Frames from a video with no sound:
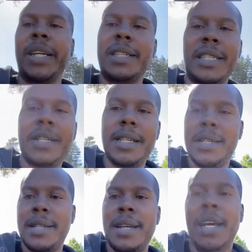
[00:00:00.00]

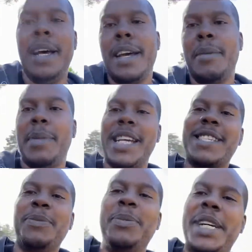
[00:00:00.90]
decisions and make
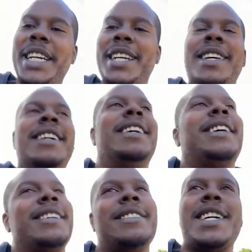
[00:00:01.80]
some money
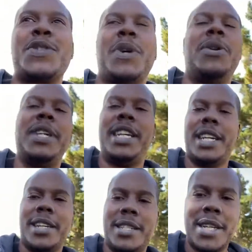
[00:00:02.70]
because that's why we're
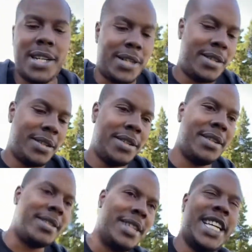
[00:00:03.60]
here. So
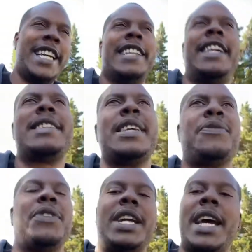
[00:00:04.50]
that's it
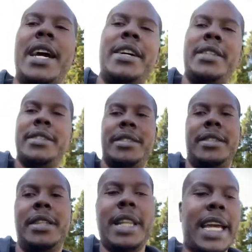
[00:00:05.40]
for now.
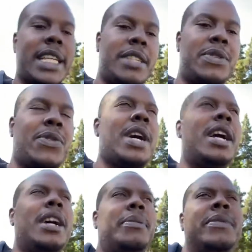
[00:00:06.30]
Like and
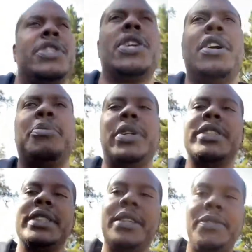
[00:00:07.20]
subscribe, turn on post
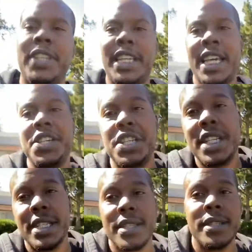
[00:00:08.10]

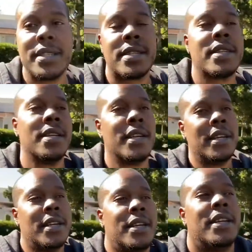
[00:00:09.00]
notifications.
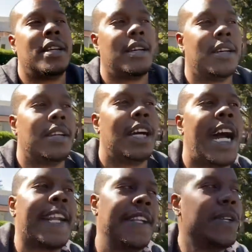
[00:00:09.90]

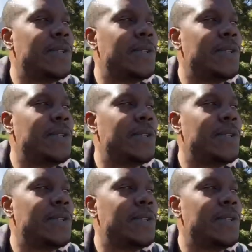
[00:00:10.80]
Got a new